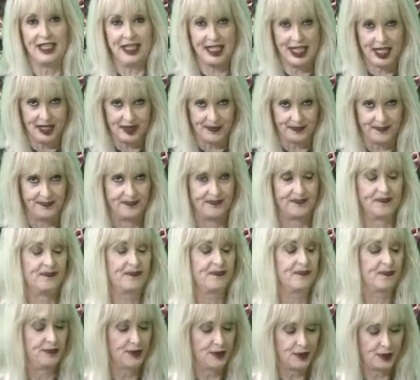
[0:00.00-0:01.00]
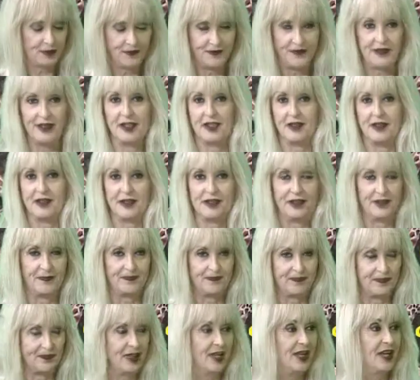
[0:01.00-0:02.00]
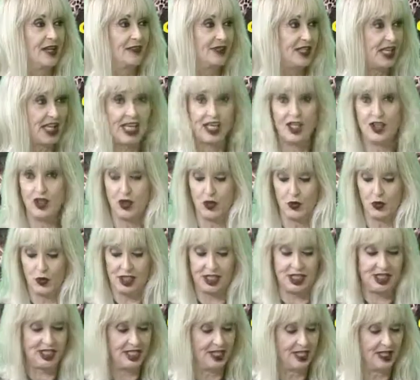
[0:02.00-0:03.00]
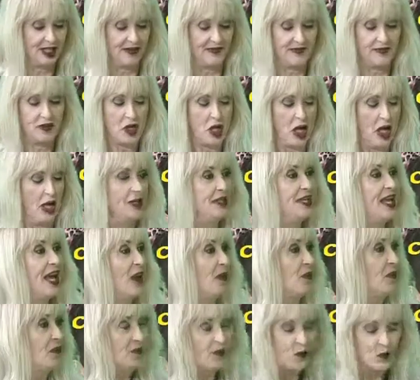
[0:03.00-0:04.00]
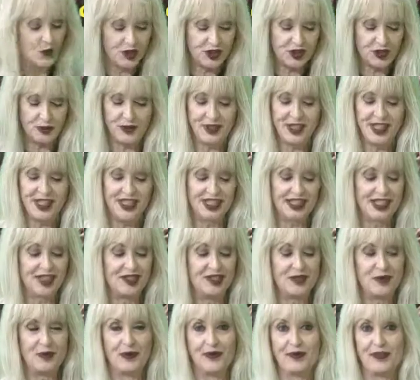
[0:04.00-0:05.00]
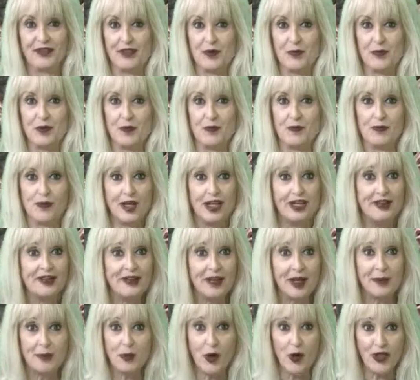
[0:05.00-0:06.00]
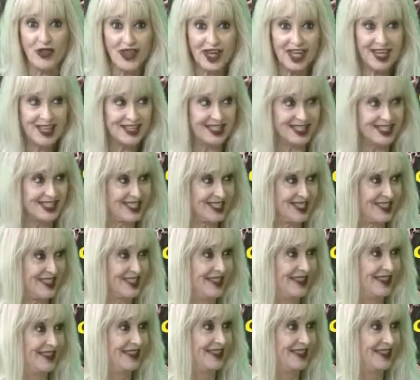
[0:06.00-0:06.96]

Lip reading: Yeah, perfect. Take note to self. Now, what do we need to do if someone breaks up with us?